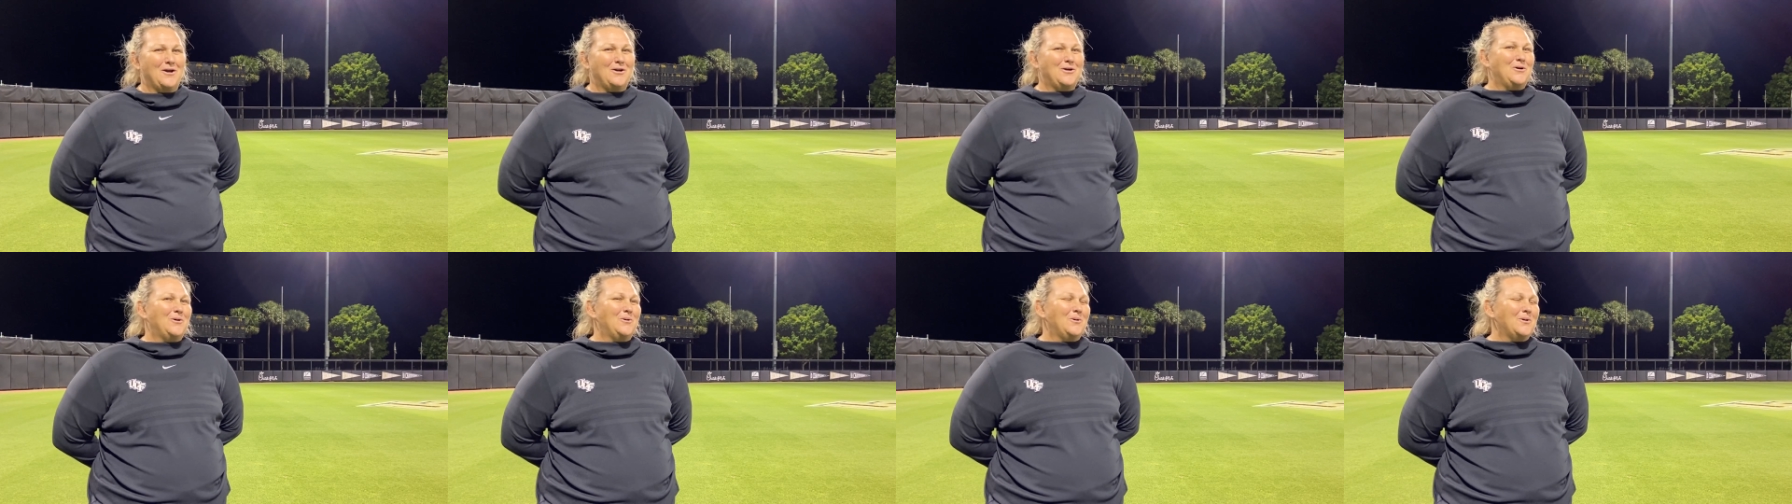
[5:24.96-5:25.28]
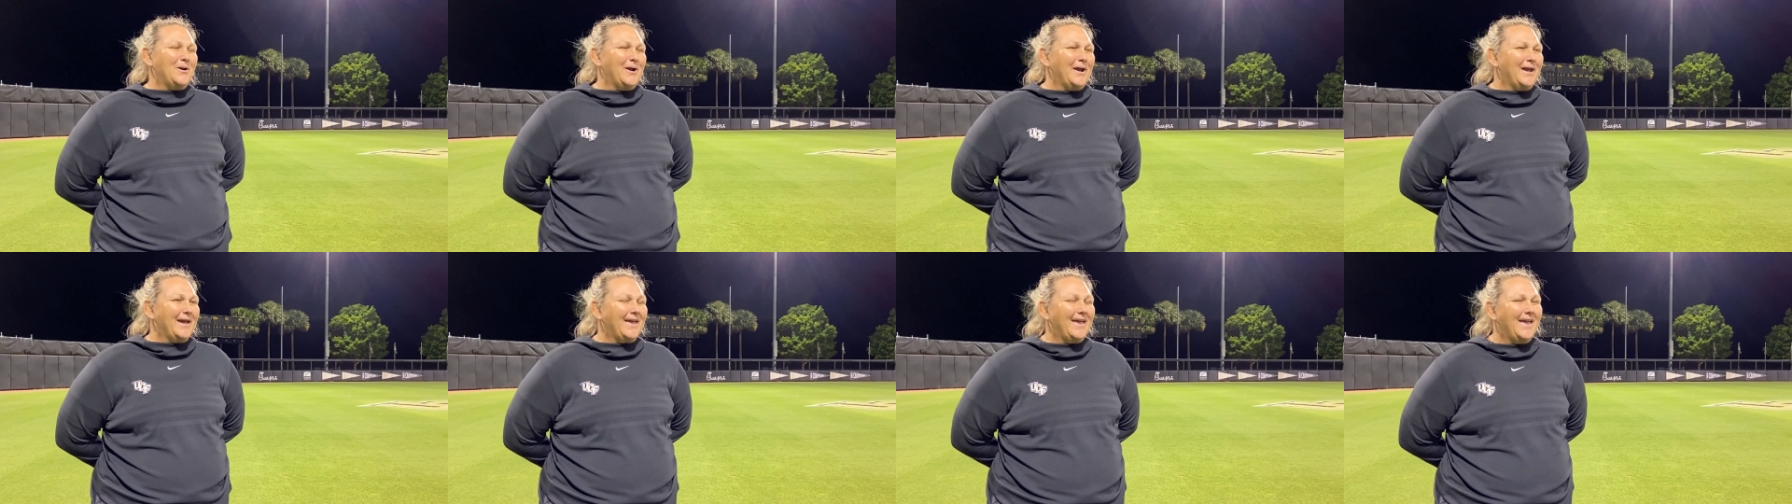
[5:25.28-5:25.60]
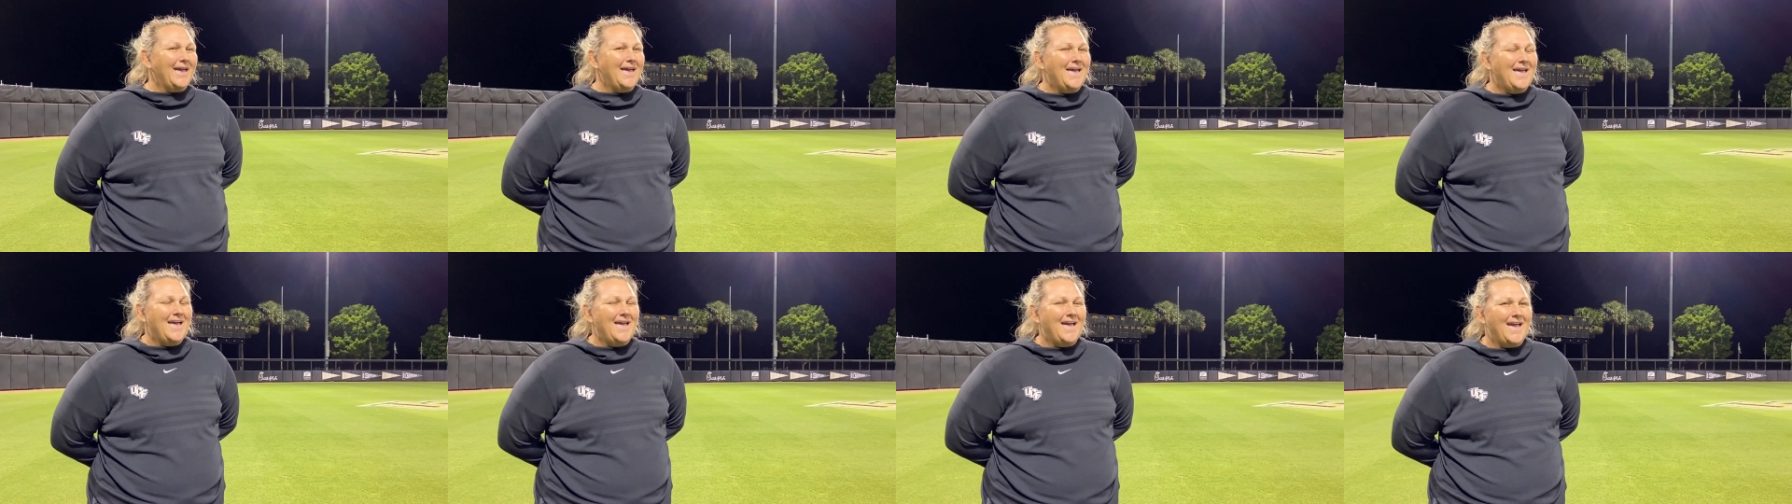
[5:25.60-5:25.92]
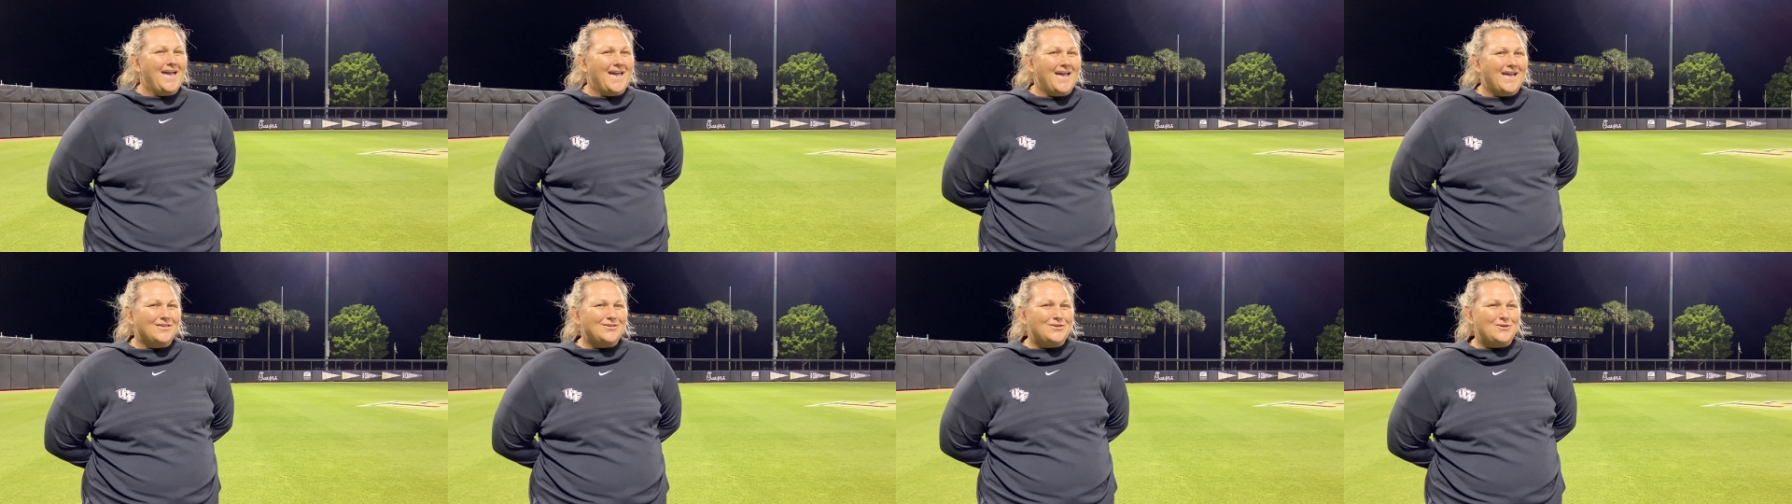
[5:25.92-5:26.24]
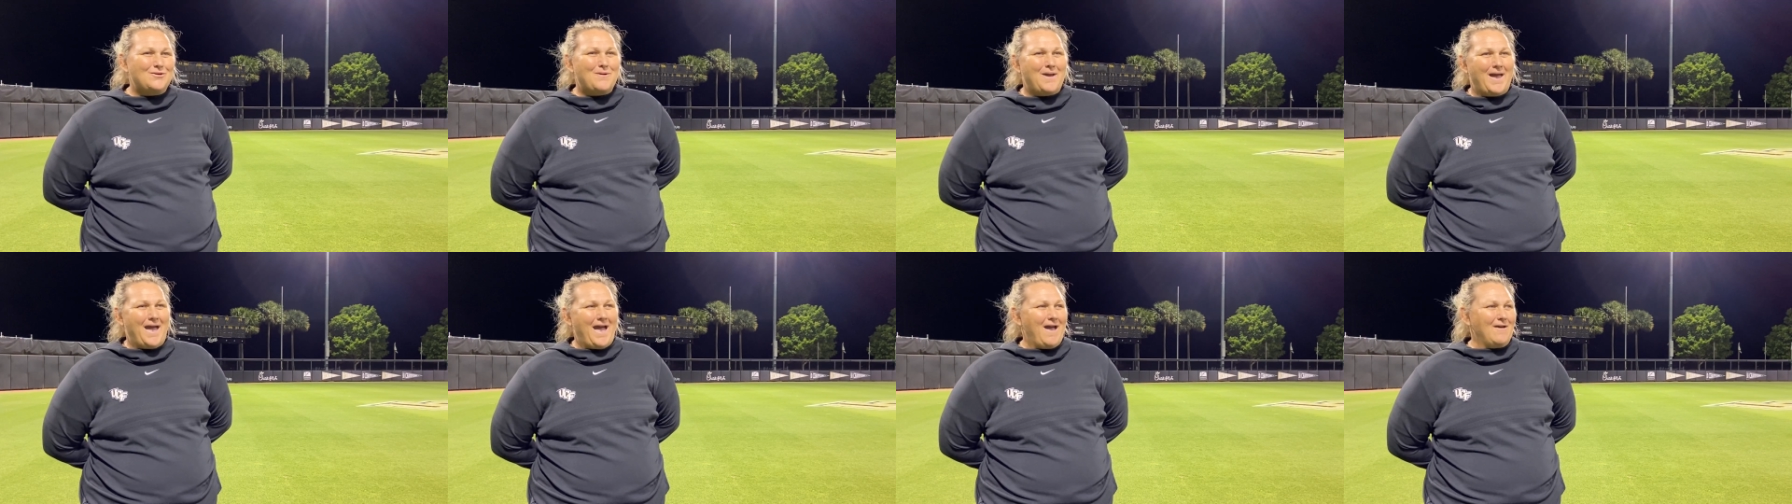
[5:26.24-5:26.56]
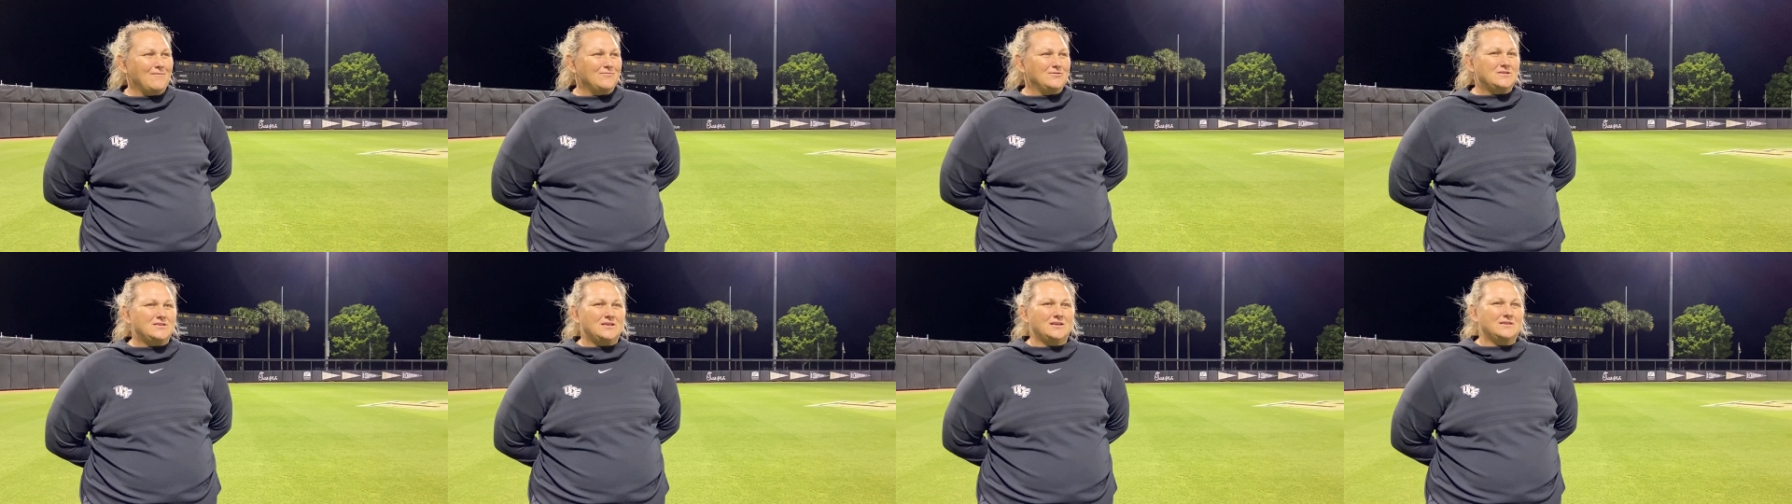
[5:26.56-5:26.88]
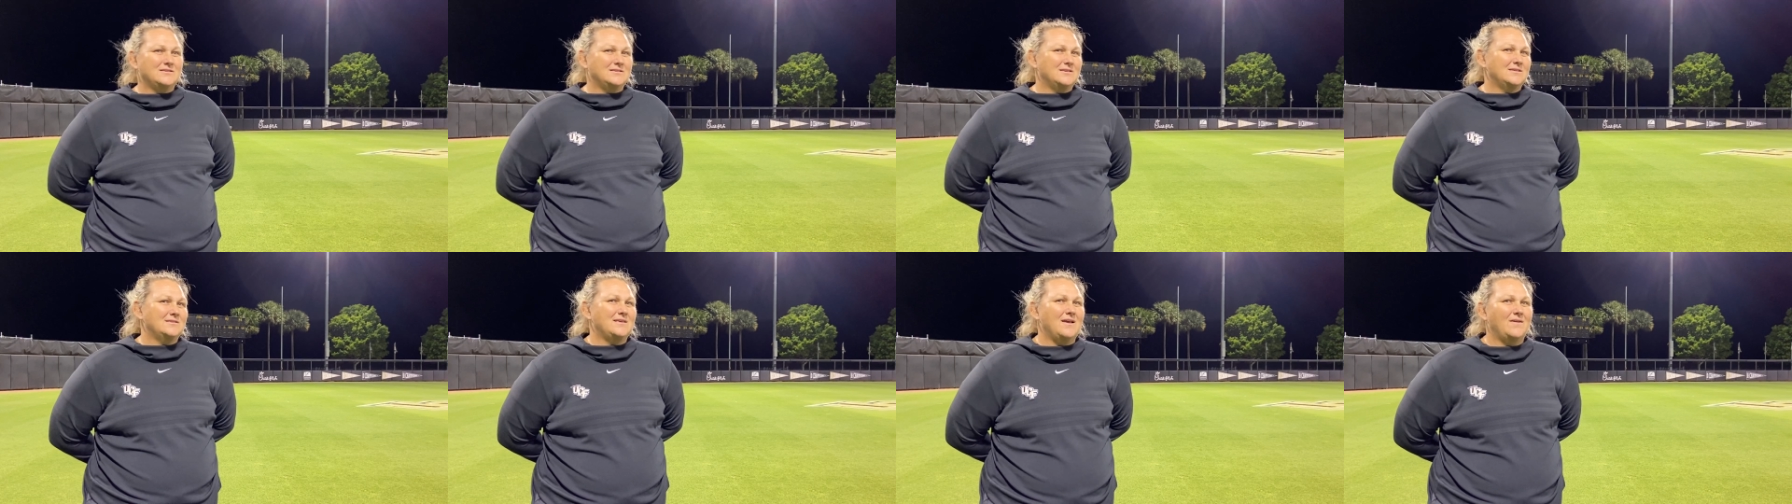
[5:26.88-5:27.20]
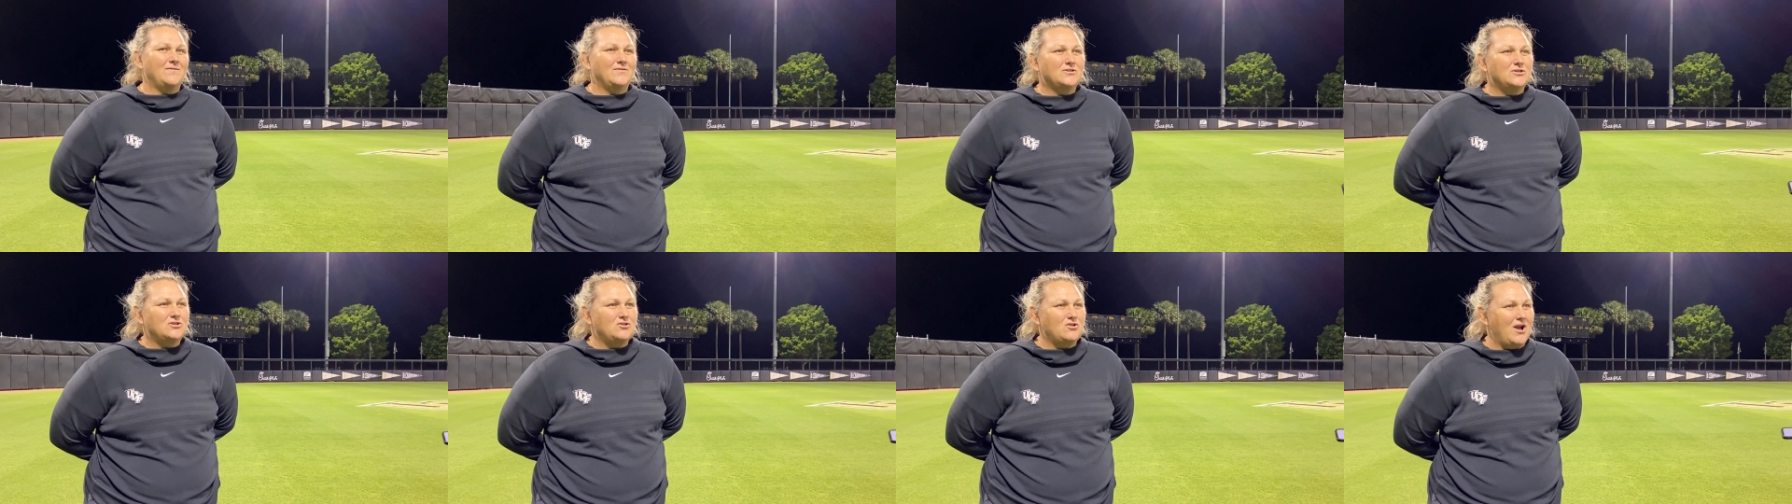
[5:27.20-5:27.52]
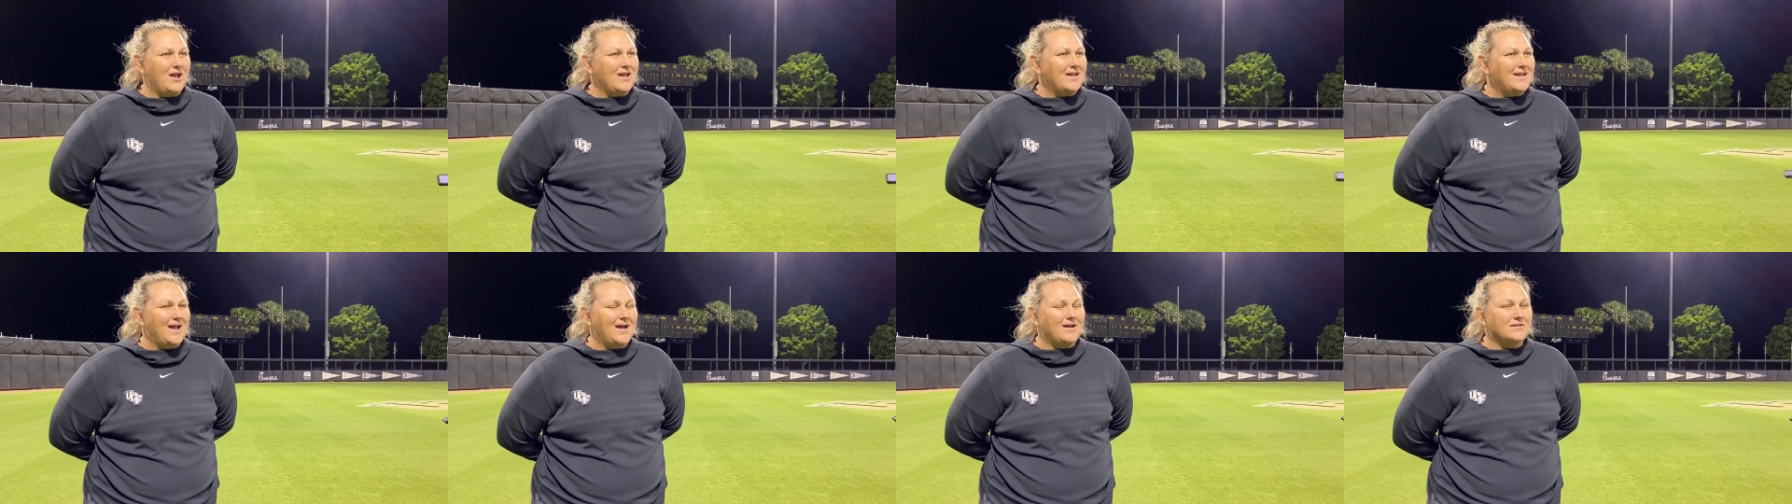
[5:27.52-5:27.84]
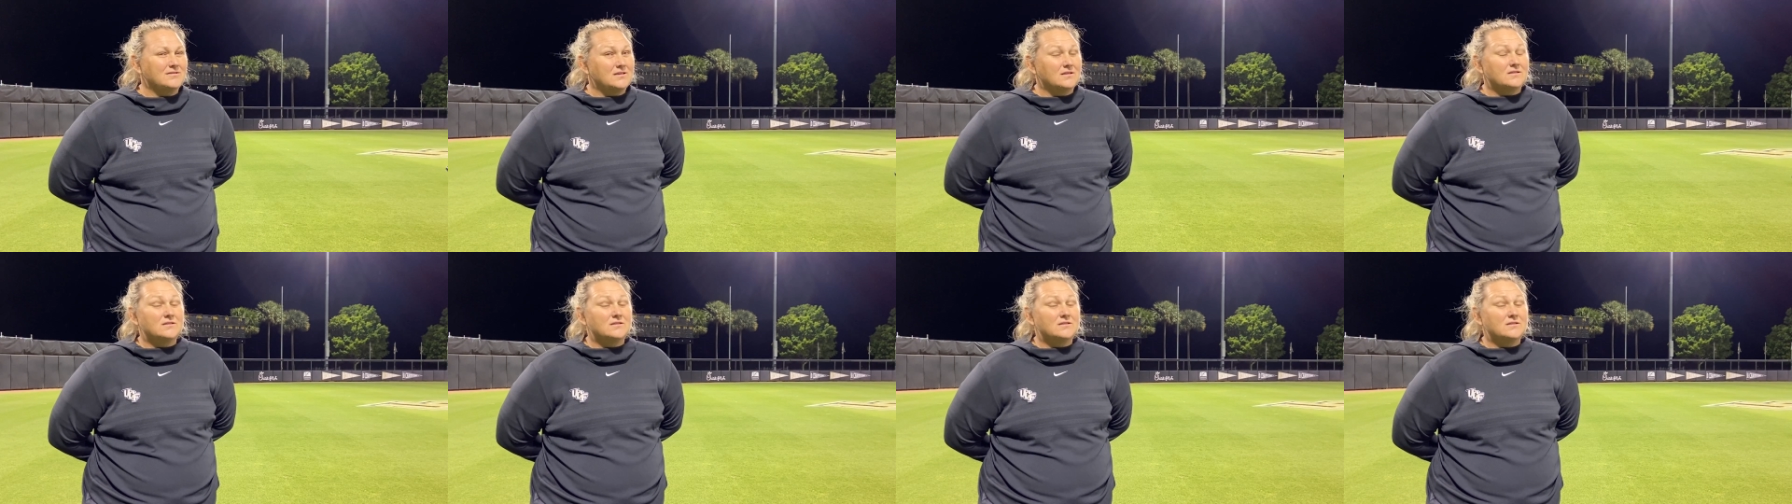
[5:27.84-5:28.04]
a Corrick and you have six to seven strikeouts.